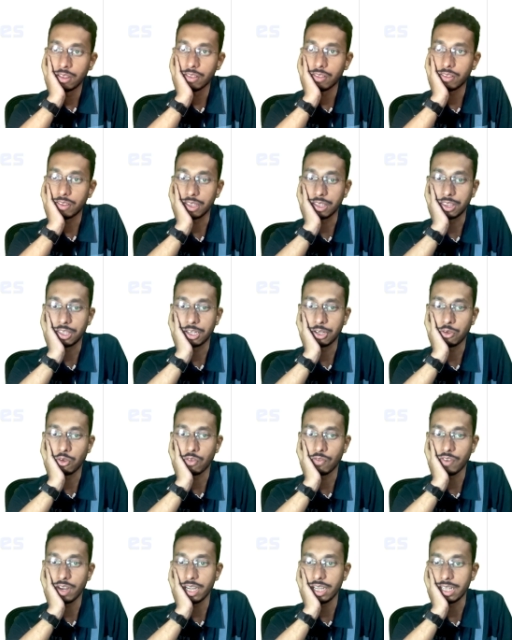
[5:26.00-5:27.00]
C3
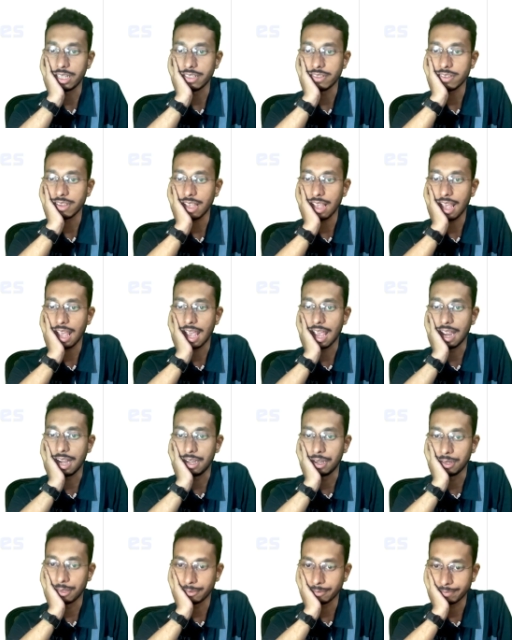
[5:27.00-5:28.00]
convertase
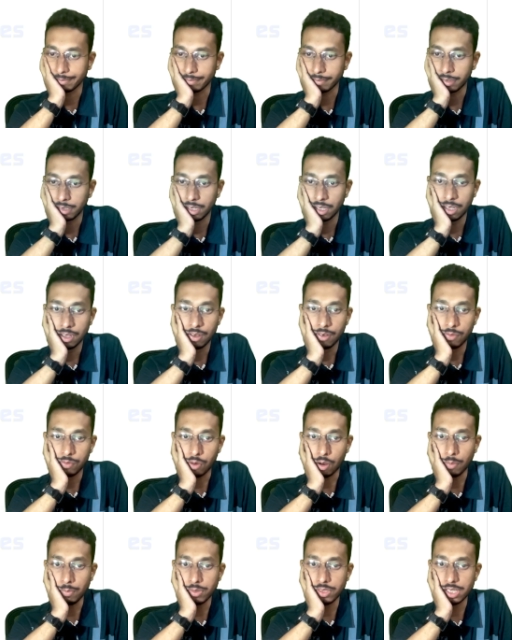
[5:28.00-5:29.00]
and
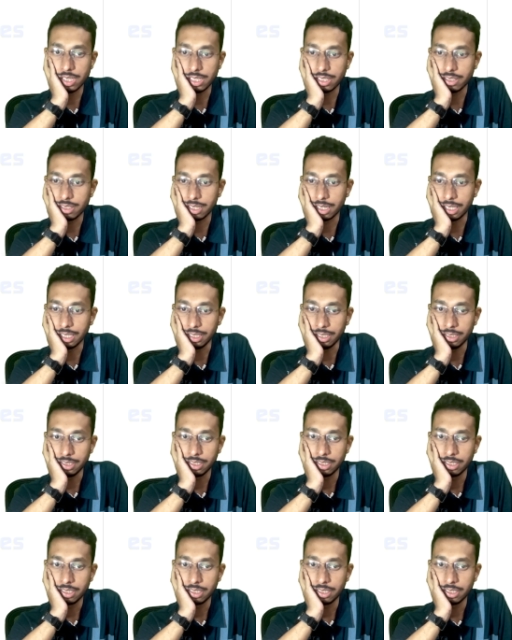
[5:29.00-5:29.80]
from C3,